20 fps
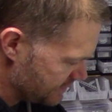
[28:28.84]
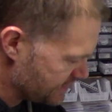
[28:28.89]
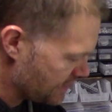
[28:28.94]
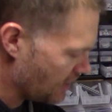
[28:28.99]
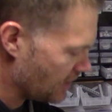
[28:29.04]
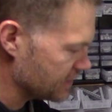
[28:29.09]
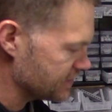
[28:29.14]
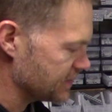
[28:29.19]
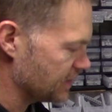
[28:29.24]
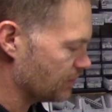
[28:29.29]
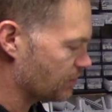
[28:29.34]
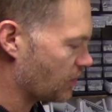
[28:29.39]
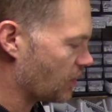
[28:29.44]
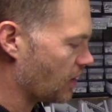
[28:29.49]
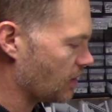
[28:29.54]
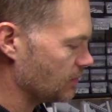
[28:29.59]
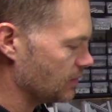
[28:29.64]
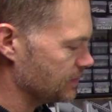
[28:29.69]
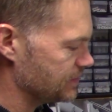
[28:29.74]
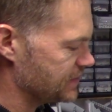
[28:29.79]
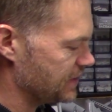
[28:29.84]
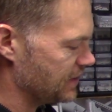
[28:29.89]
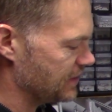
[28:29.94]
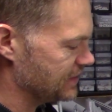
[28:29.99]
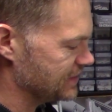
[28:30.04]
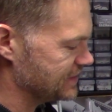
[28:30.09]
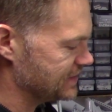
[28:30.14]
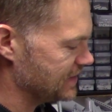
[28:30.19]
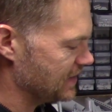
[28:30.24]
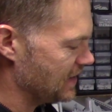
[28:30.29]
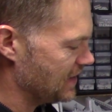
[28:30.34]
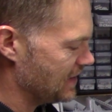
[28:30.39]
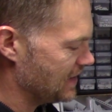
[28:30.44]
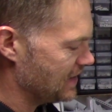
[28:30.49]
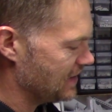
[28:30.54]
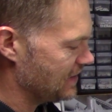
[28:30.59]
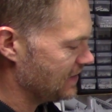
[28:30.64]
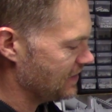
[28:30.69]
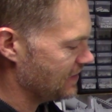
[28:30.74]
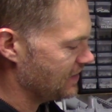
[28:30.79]
causing problems here is
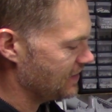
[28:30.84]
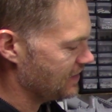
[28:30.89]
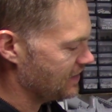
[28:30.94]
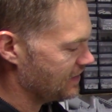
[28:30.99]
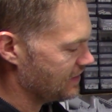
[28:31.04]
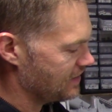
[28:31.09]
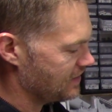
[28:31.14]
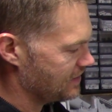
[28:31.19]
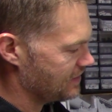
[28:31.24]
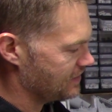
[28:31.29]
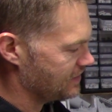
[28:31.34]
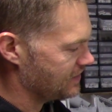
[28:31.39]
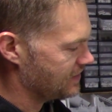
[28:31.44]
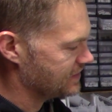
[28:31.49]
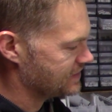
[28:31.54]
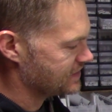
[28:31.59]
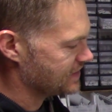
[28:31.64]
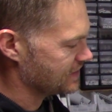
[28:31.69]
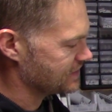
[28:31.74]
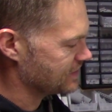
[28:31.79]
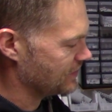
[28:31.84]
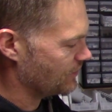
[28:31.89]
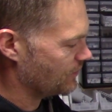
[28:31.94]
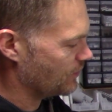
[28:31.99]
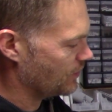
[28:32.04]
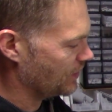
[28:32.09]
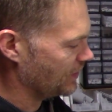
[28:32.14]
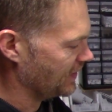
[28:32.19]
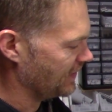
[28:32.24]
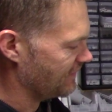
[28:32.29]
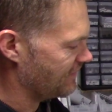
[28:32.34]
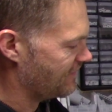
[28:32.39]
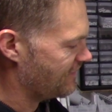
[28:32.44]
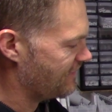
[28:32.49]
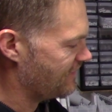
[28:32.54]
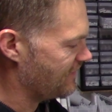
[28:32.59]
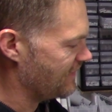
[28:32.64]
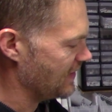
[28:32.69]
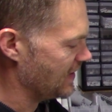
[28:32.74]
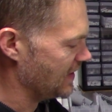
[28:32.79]
this doesn't really
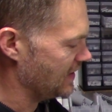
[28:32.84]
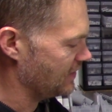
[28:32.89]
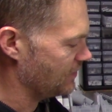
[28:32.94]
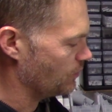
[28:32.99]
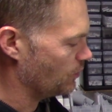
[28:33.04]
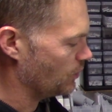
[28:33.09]
fit